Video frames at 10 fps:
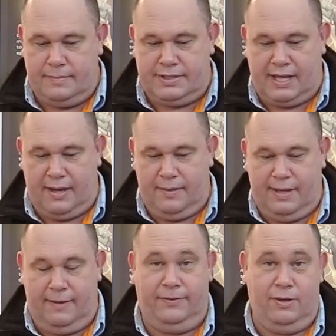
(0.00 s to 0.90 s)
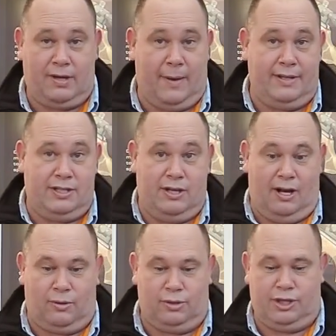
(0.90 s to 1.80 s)
So if you go into your
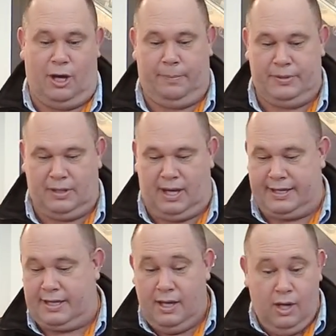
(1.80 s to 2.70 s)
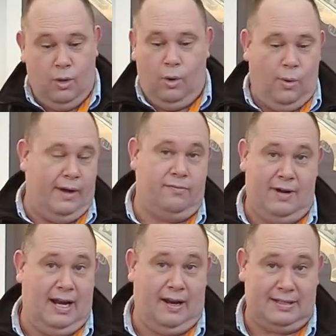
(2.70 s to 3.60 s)
local shop and you're like, oh, I'd
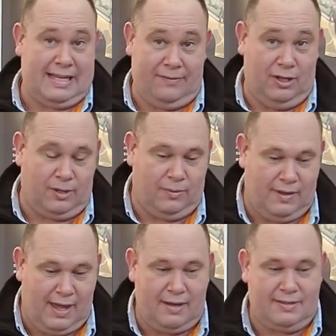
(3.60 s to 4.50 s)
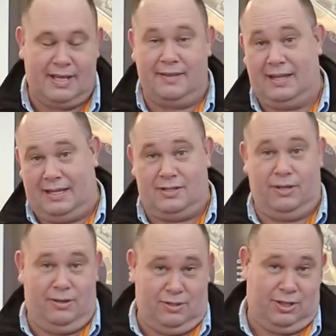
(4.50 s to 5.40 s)
really like to have a look at one of those, then that's
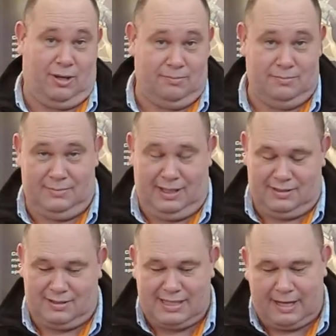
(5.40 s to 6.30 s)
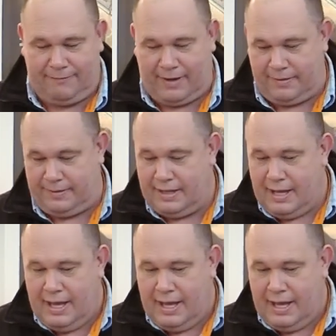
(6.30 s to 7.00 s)
who your shop needs to telephone.